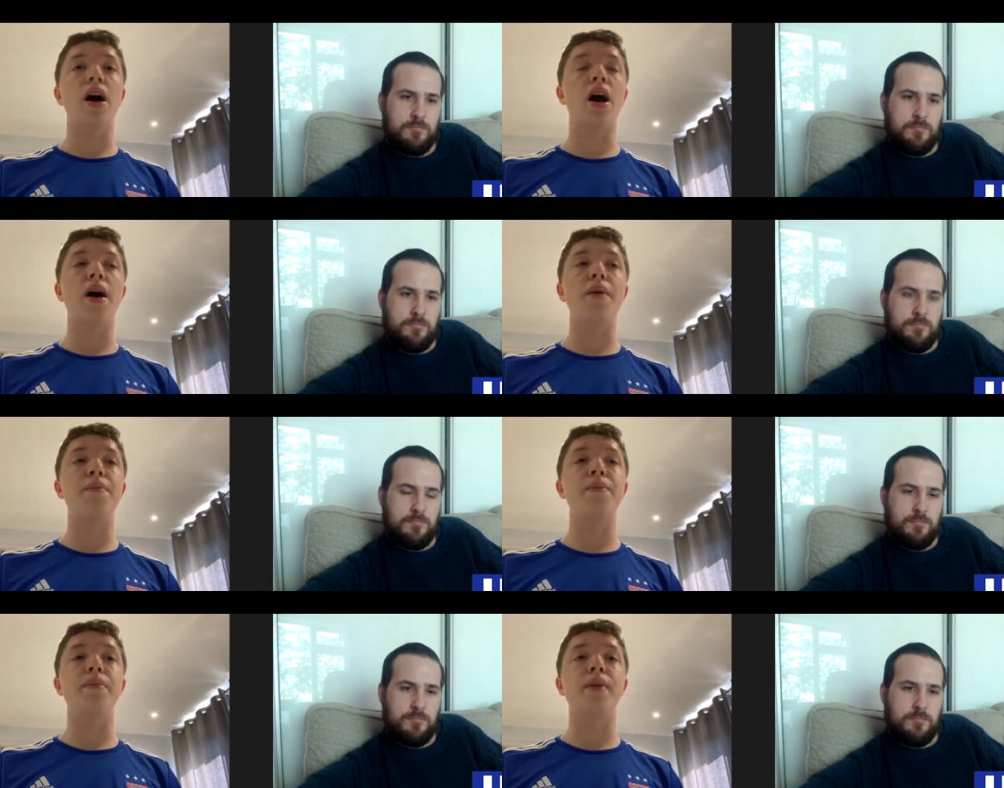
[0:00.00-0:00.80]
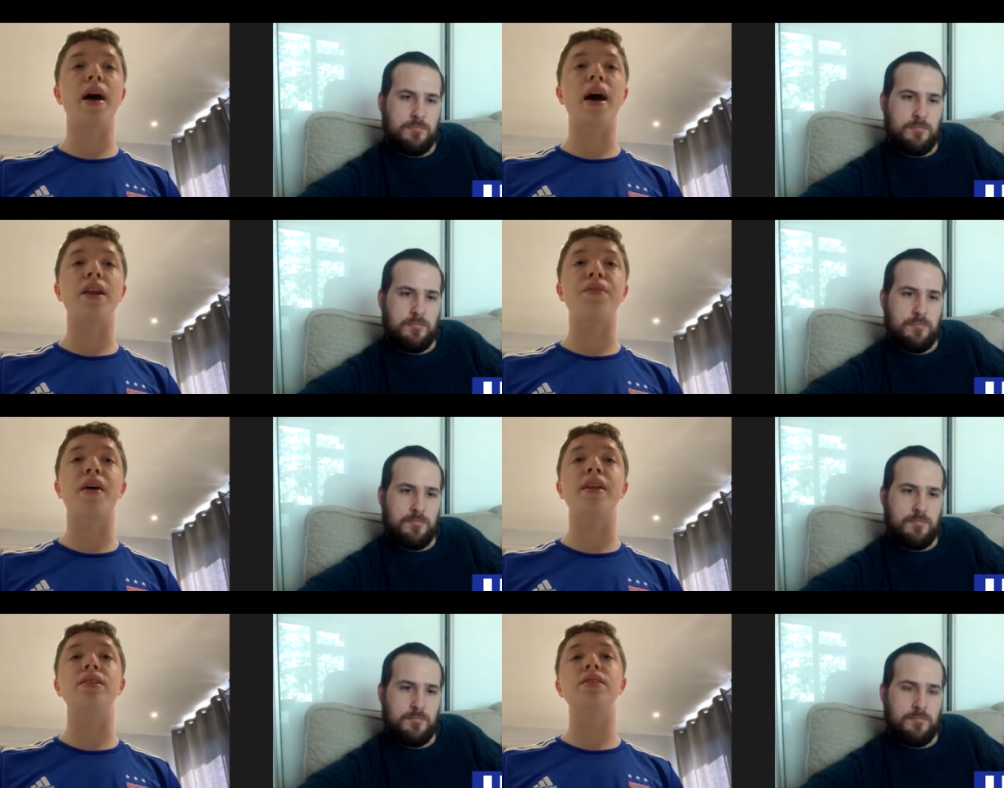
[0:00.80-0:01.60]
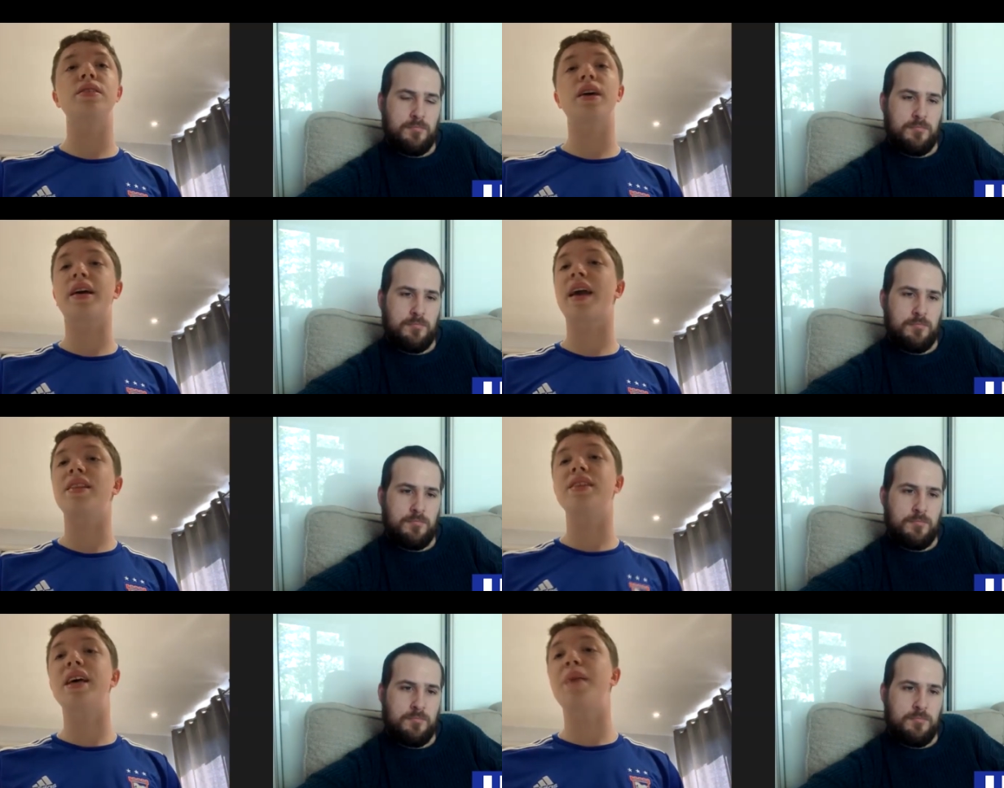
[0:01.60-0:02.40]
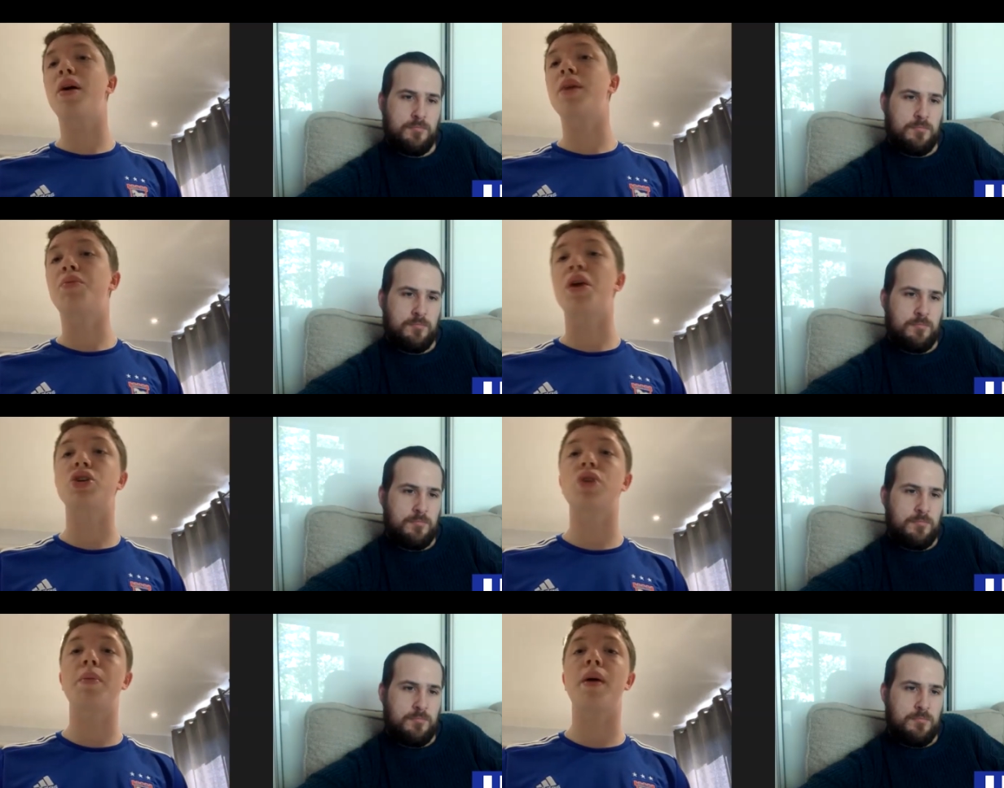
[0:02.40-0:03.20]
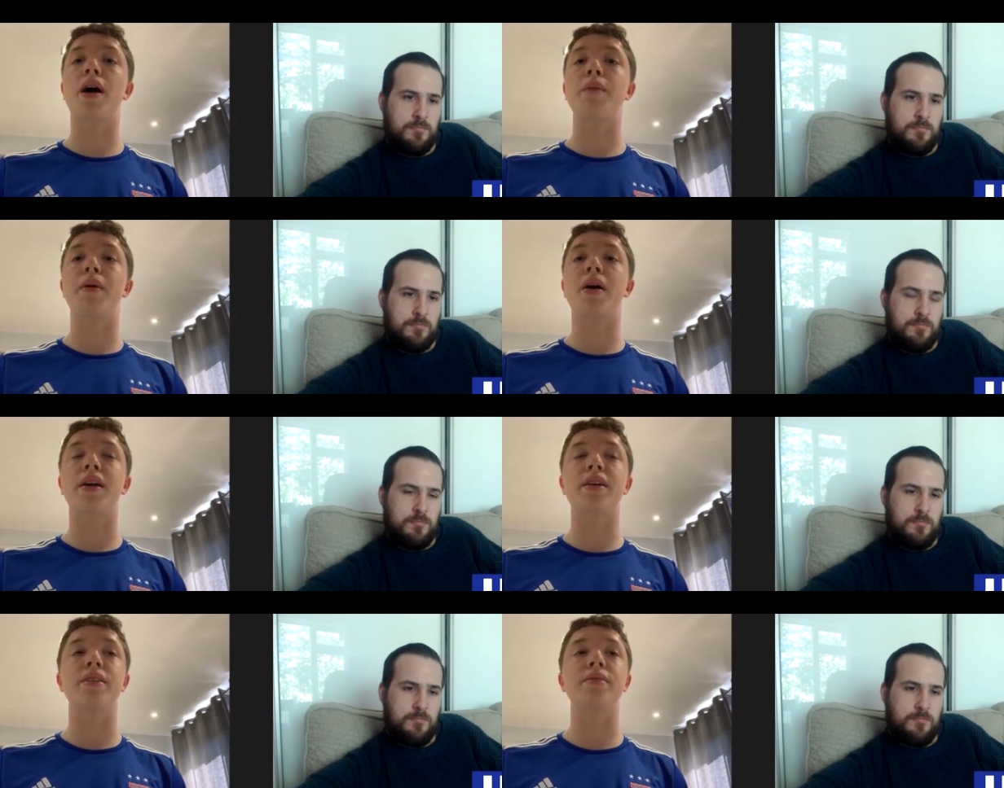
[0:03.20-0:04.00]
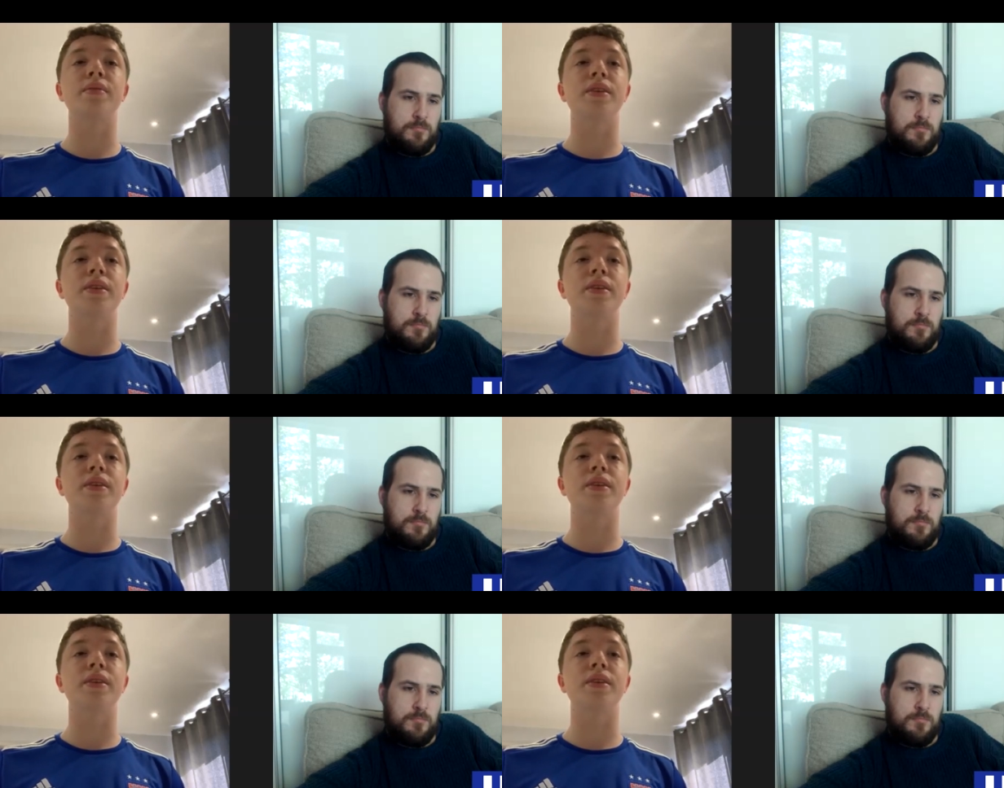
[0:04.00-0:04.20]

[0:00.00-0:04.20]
Speaker 1: Um, and defence, again, the same. I can pressure up high, but I can